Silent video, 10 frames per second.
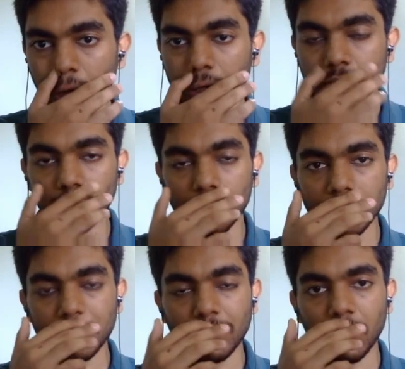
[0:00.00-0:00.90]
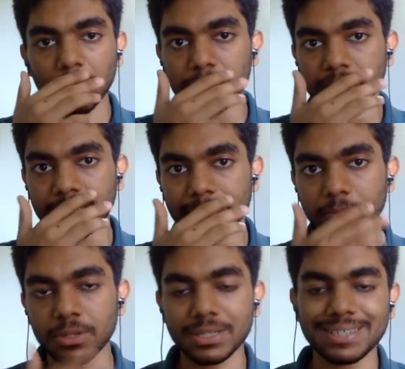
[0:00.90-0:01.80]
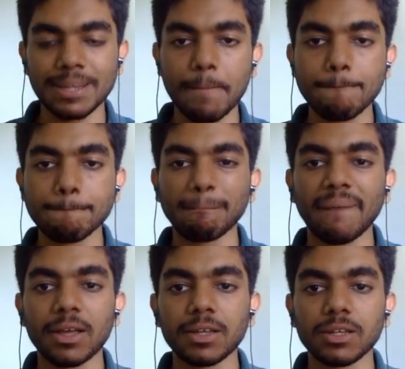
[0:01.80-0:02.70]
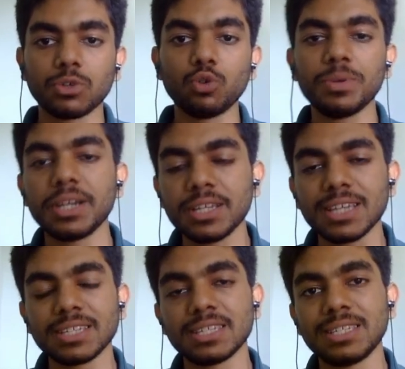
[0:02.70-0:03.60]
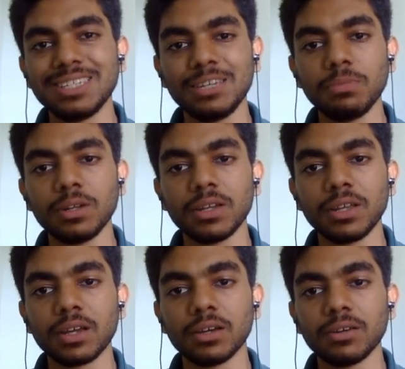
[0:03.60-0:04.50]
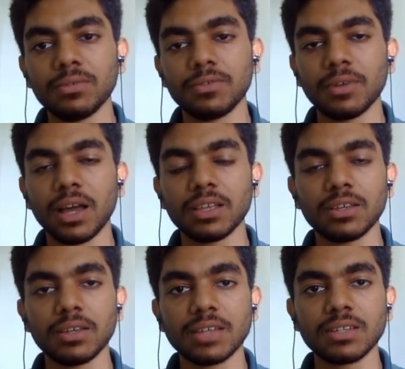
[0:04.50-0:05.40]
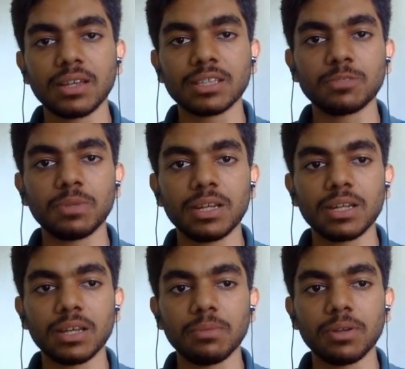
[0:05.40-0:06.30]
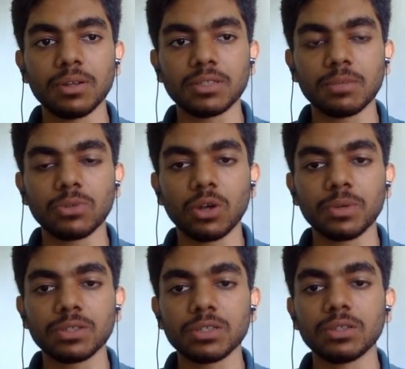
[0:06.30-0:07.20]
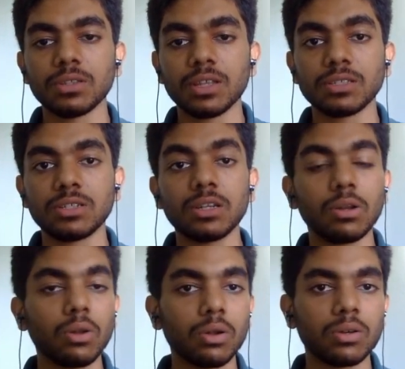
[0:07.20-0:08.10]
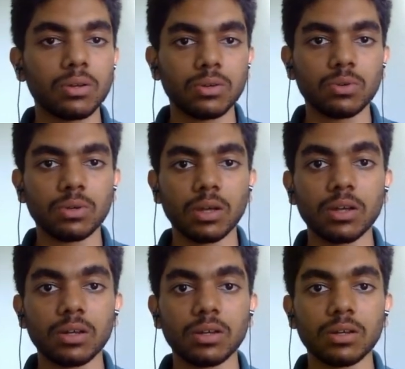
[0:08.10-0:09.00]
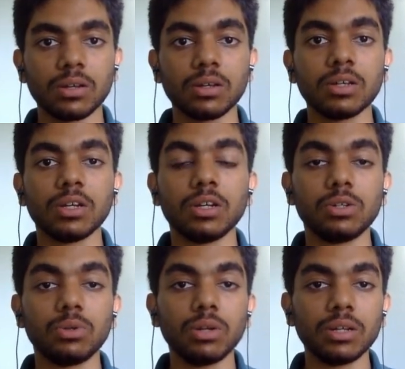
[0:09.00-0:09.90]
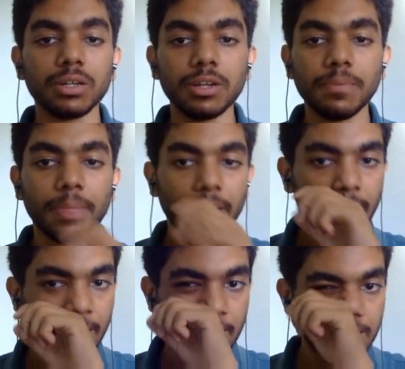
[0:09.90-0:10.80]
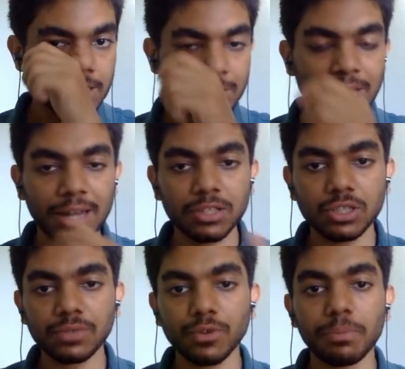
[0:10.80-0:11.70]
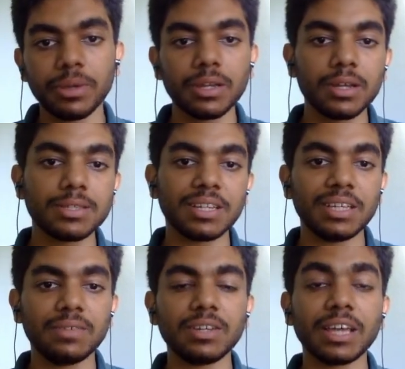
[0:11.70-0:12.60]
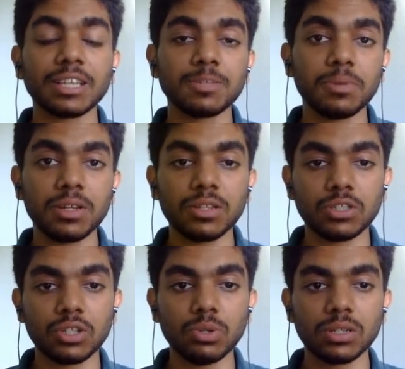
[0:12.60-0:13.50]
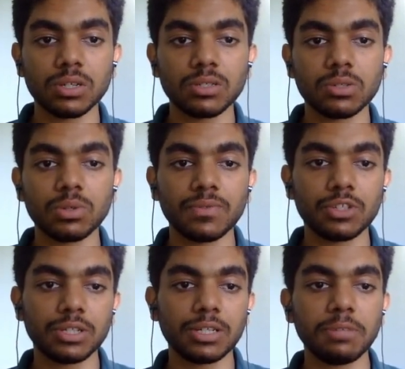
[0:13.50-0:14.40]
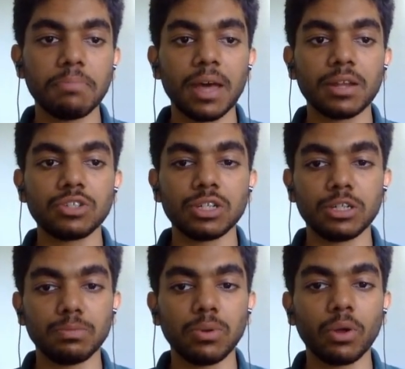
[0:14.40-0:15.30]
So what are the problem statements? Kubernetes has a steep learning curve. As I explained some topics, there's still a lot to learn, and it is challenging for beginners and even experienced users to efficiently manage and deploy